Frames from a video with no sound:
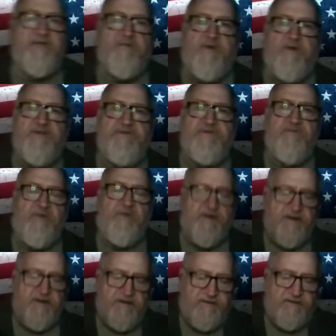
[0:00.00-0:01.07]
wants
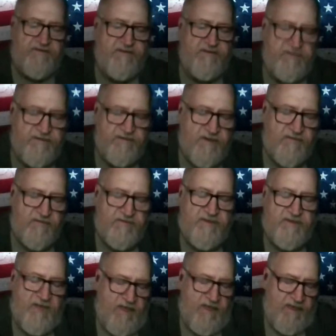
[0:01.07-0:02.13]
one, or you know,
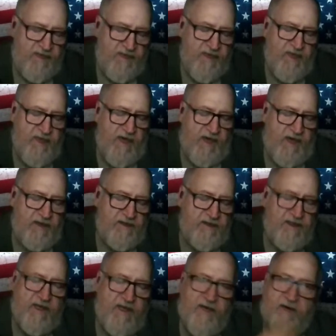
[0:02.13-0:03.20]

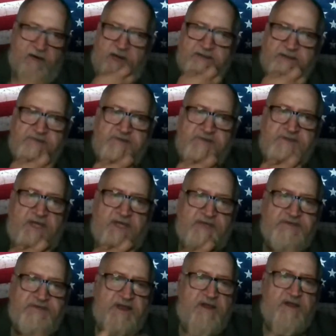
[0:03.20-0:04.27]
I, I, I
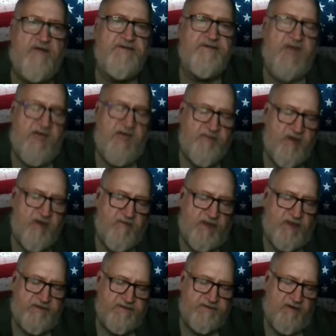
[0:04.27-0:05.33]
said a long time ago when
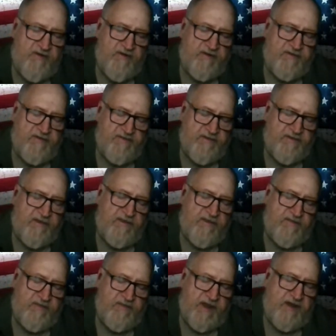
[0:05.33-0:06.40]
I started
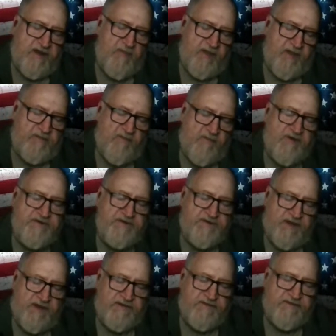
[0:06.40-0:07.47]
thinking about the
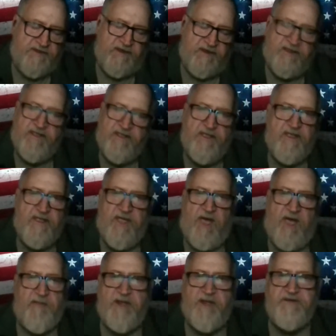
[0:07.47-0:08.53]
merchandise thing,
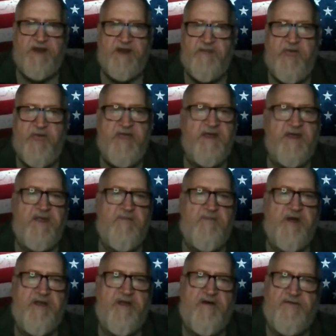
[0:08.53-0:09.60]
I'm not trying to make any
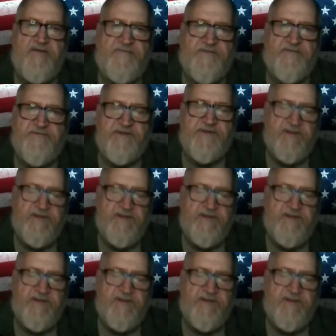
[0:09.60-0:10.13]
money off of it.